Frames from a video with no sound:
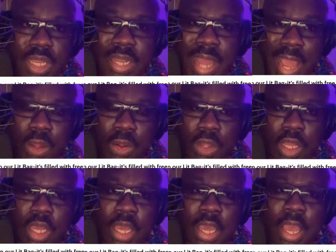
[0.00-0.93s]
Now,
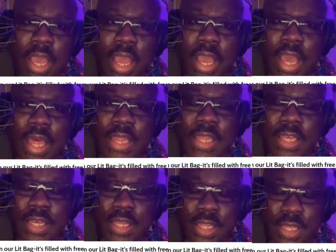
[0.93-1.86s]

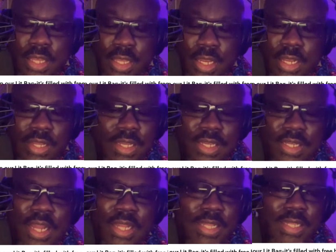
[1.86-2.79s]
the the now
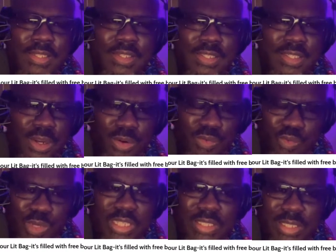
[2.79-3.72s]
eh, not that you're gonna
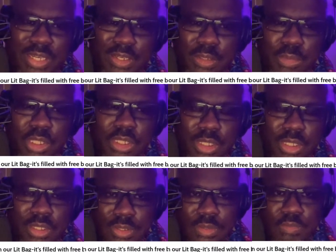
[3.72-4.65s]
resell the books.
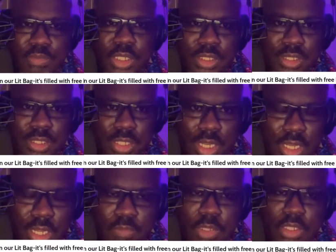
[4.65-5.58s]
It's books. Y'all
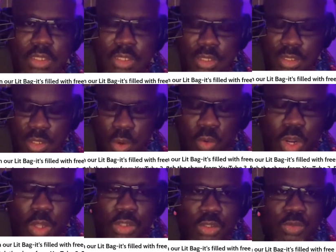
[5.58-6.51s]
love books.
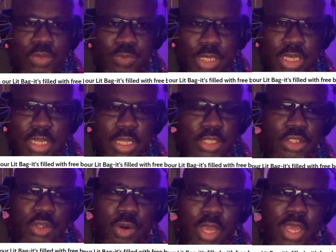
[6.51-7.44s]
hold on to and read and
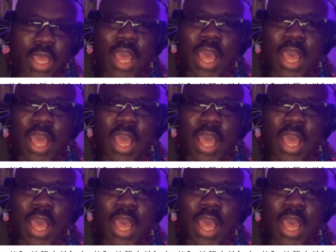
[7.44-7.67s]
enjoy.